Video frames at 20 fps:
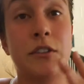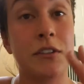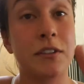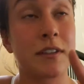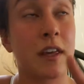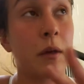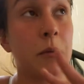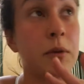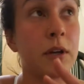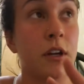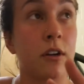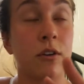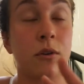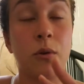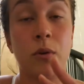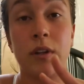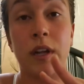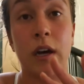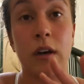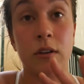just came in here to
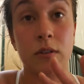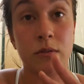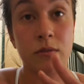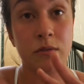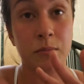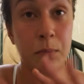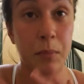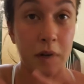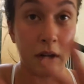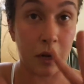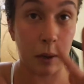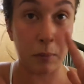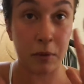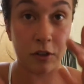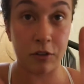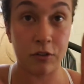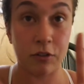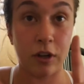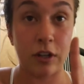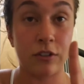cool down, but I'm
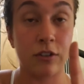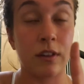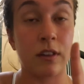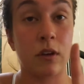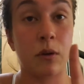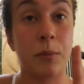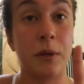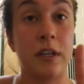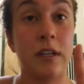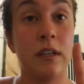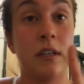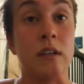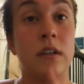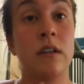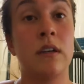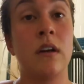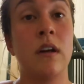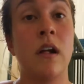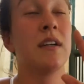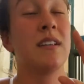gonna stretch a little bit.
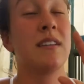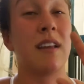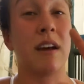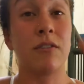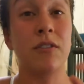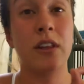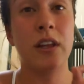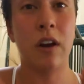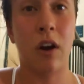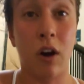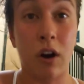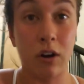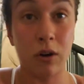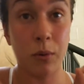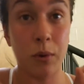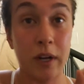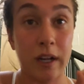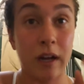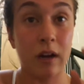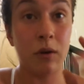Definitely a
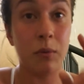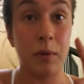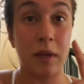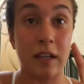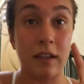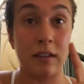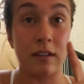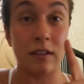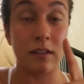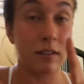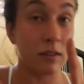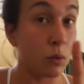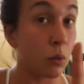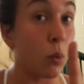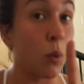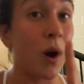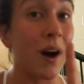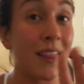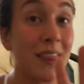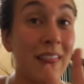harder workout because
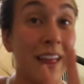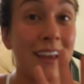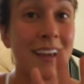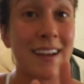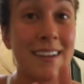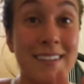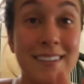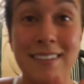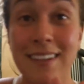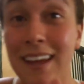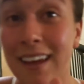one, like I